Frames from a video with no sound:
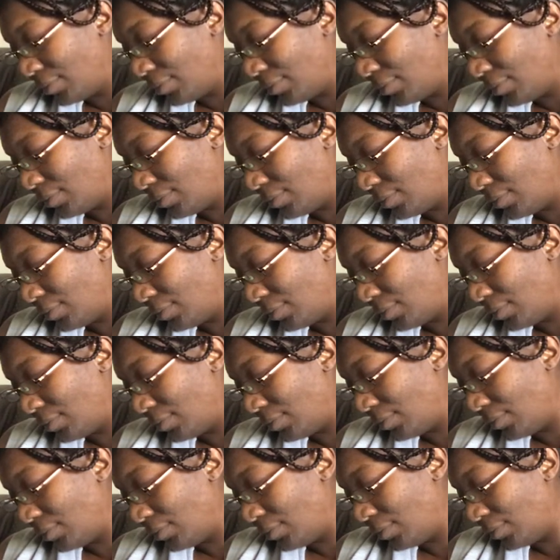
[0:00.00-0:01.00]

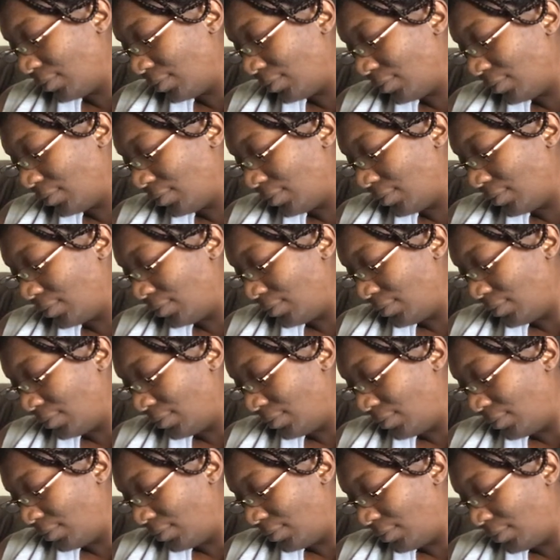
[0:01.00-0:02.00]

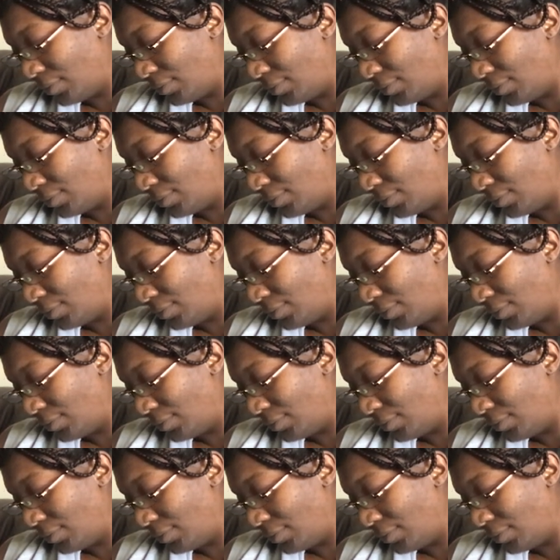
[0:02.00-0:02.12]
[no speech]